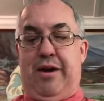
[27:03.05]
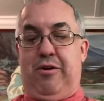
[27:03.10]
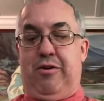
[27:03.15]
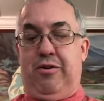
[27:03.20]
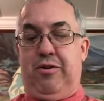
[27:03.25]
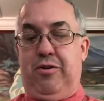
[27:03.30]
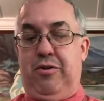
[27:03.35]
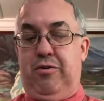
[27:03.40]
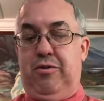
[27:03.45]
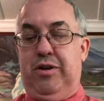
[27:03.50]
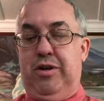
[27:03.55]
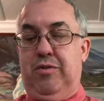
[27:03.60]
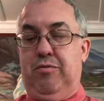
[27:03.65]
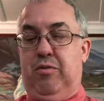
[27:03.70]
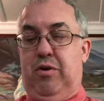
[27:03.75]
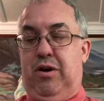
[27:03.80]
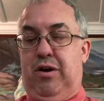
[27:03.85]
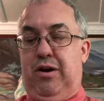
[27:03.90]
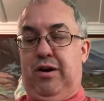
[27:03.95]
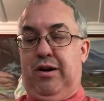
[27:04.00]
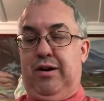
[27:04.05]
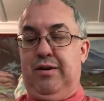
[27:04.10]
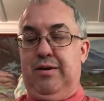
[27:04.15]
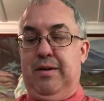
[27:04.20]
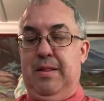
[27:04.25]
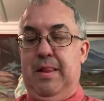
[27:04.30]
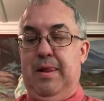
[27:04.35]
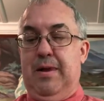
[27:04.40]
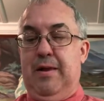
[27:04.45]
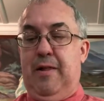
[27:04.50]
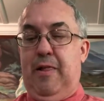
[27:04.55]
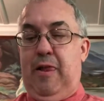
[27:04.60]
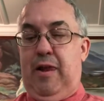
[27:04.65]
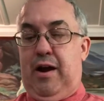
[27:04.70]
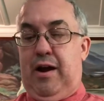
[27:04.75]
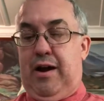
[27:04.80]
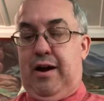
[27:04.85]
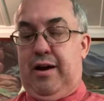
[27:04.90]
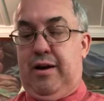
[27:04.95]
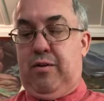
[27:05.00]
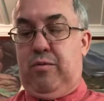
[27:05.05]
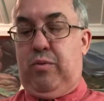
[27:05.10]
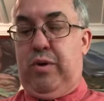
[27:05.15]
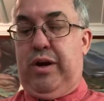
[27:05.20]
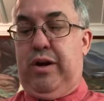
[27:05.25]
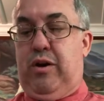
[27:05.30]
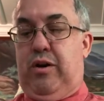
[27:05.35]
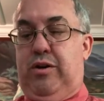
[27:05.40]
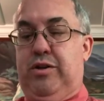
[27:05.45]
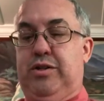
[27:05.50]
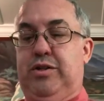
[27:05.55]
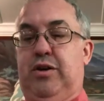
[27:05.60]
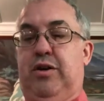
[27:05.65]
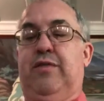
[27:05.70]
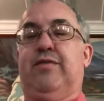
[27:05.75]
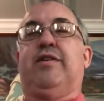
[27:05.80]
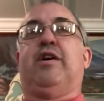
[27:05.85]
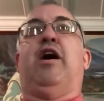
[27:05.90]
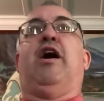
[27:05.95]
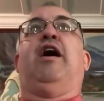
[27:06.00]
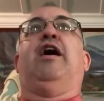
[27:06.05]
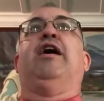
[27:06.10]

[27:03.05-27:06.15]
matter who you are. we all serve